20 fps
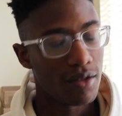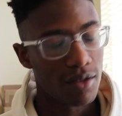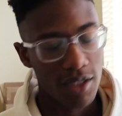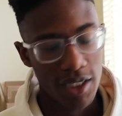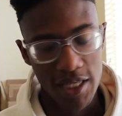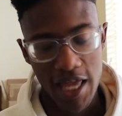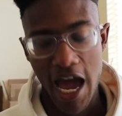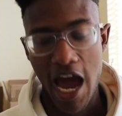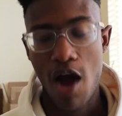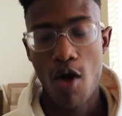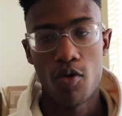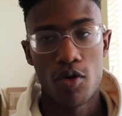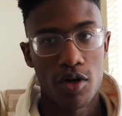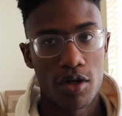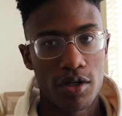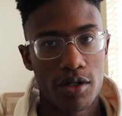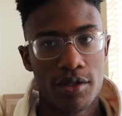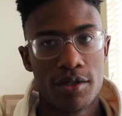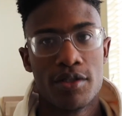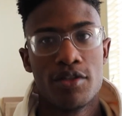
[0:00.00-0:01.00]
an
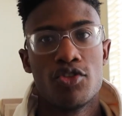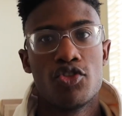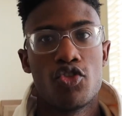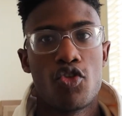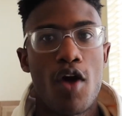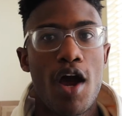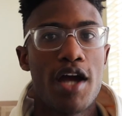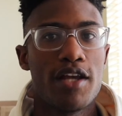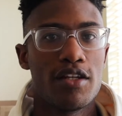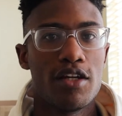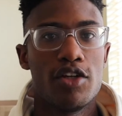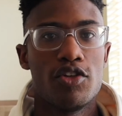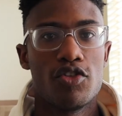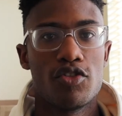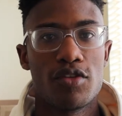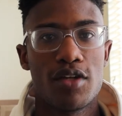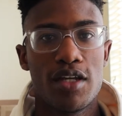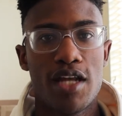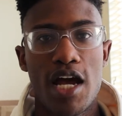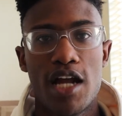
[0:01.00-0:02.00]
hour trying to
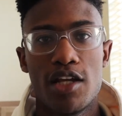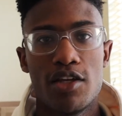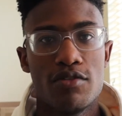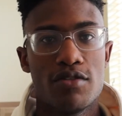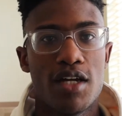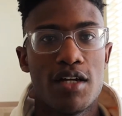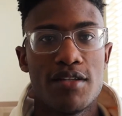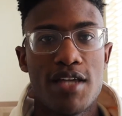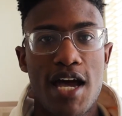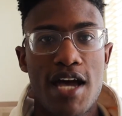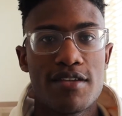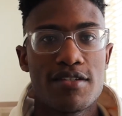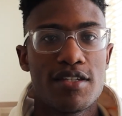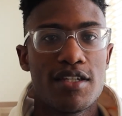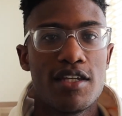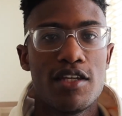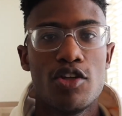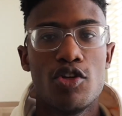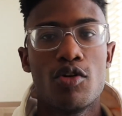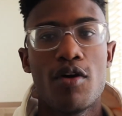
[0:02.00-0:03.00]
understand how to use
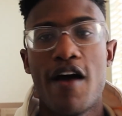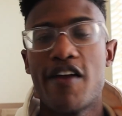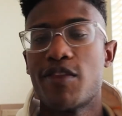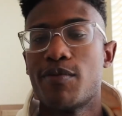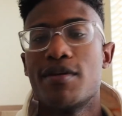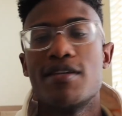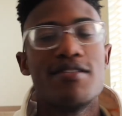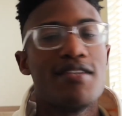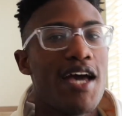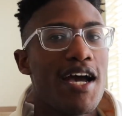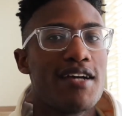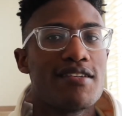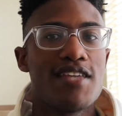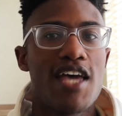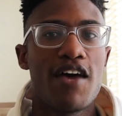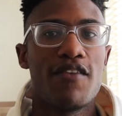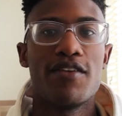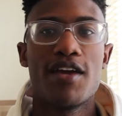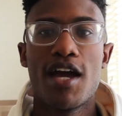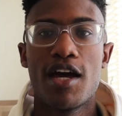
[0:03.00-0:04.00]
Audacity, you don't have to be tech
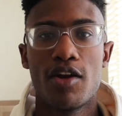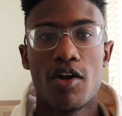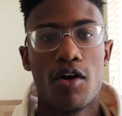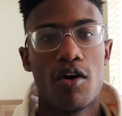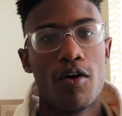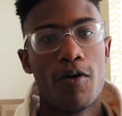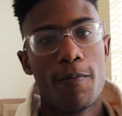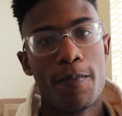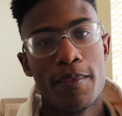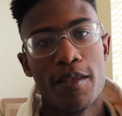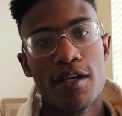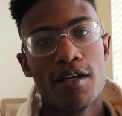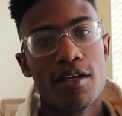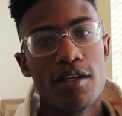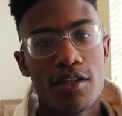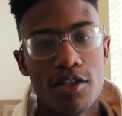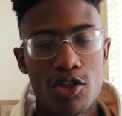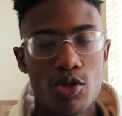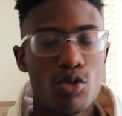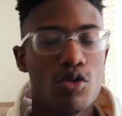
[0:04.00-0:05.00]
savvy at all.
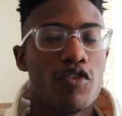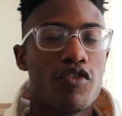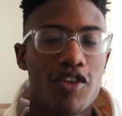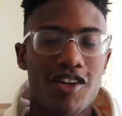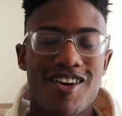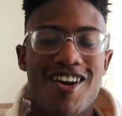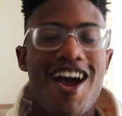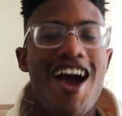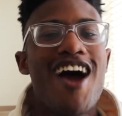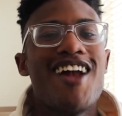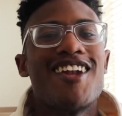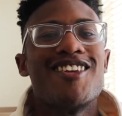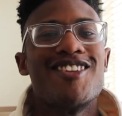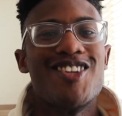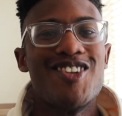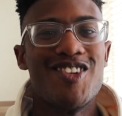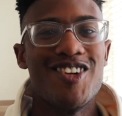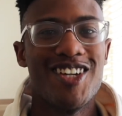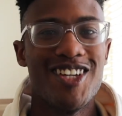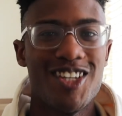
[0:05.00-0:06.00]
You will figure out how to
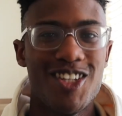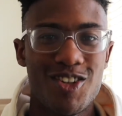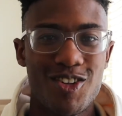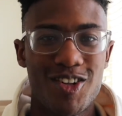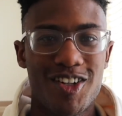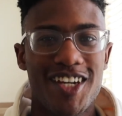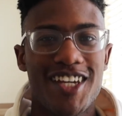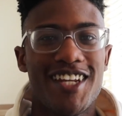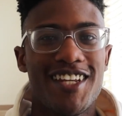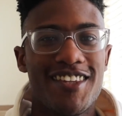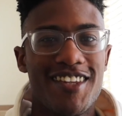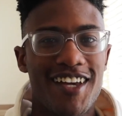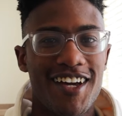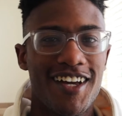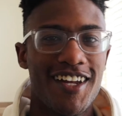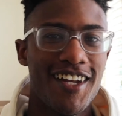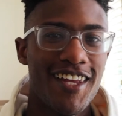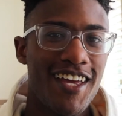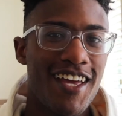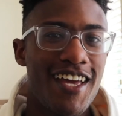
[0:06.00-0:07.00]
do it. You'll get it
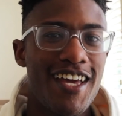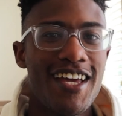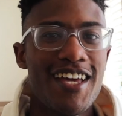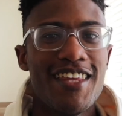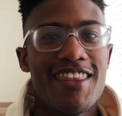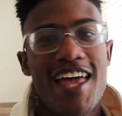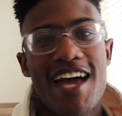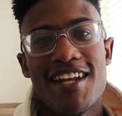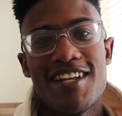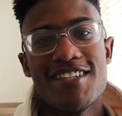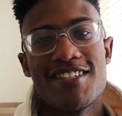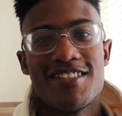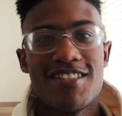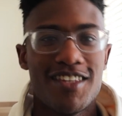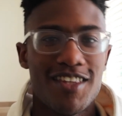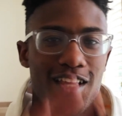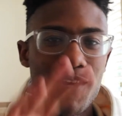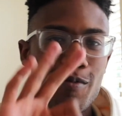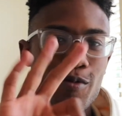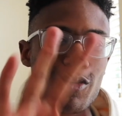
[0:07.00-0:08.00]
done. That is
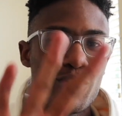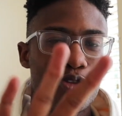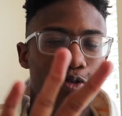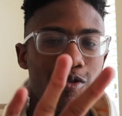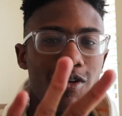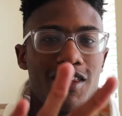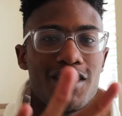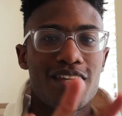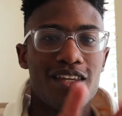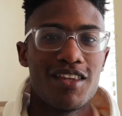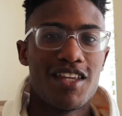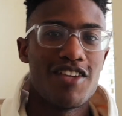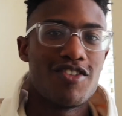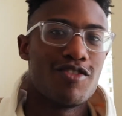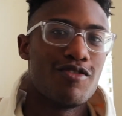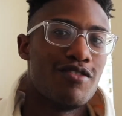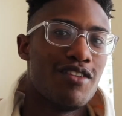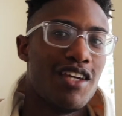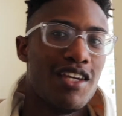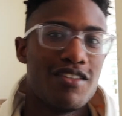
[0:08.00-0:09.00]
the number 3 thing that
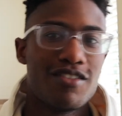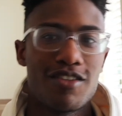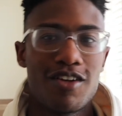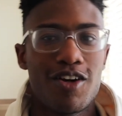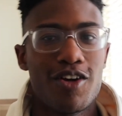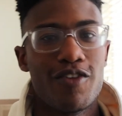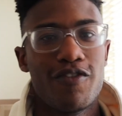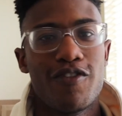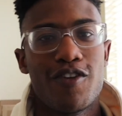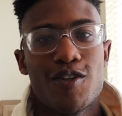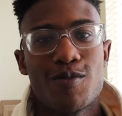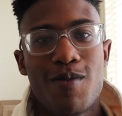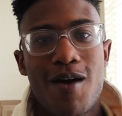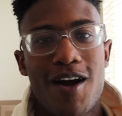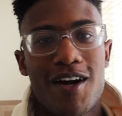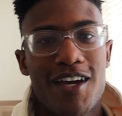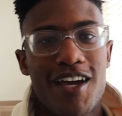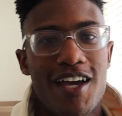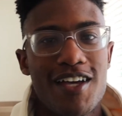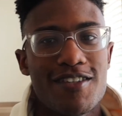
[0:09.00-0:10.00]
you need to start your first
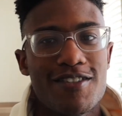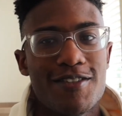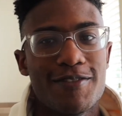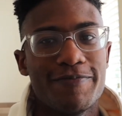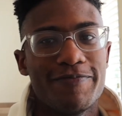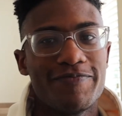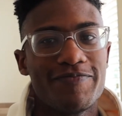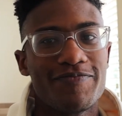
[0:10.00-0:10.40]
podcast.